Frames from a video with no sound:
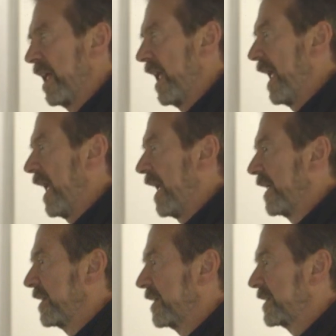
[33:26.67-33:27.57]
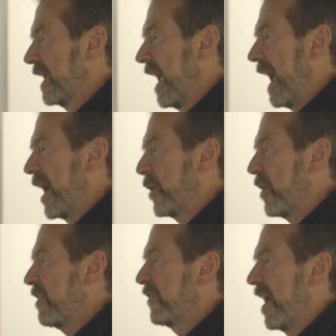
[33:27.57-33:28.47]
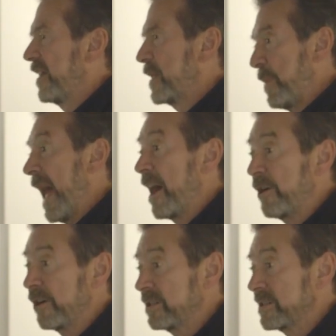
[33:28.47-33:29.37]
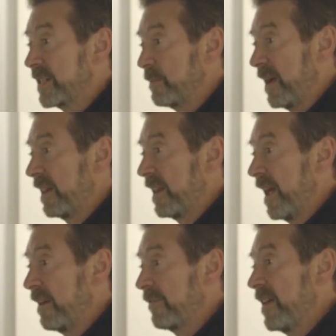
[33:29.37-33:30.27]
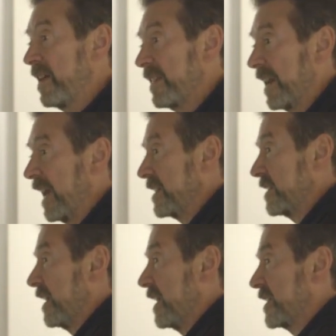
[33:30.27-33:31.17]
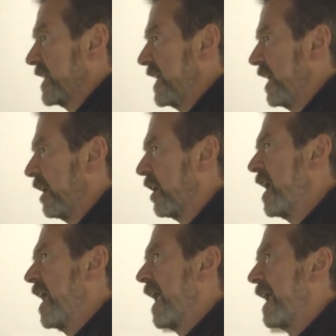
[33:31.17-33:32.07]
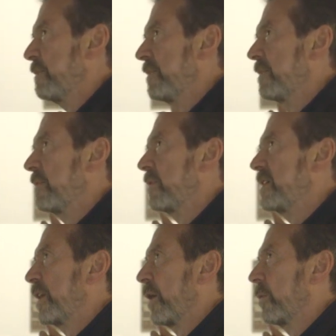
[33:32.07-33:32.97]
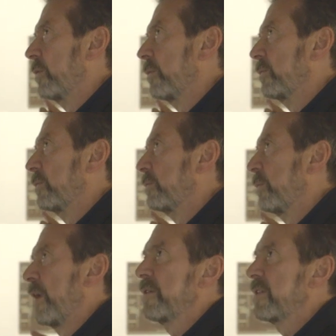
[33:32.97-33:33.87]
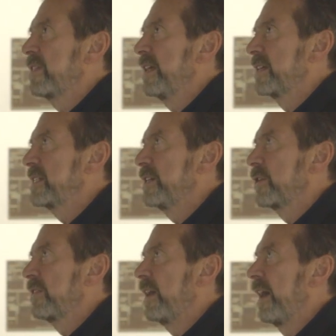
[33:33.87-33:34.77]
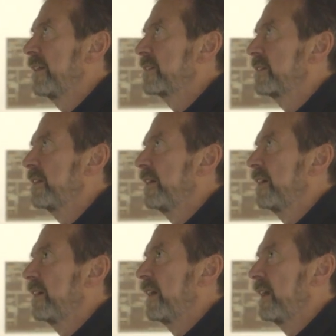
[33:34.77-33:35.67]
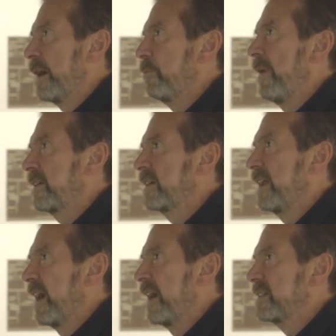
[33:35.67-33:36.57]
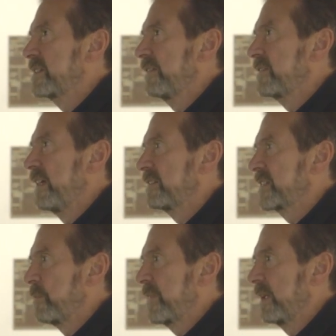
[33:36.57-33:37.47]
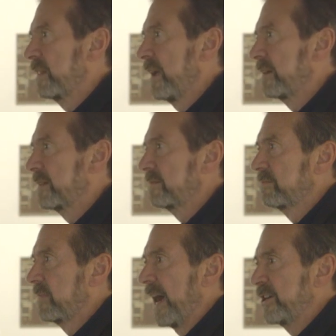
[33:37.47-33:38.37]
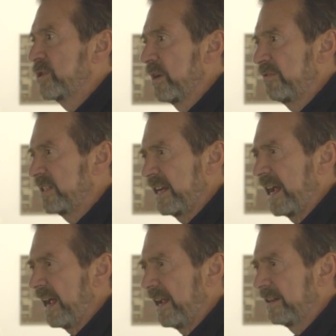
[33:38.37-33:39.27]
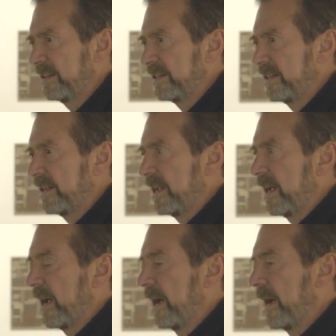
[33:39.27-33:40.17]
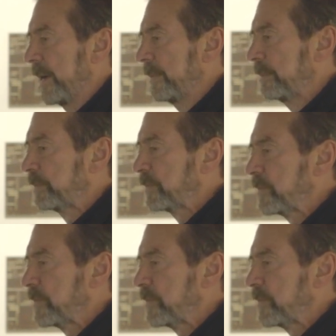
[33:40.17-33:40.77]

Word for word: And how do I find the patterns in my life that I see here? And you know, what are the things here that I recognize is, is something that I do every day. Um,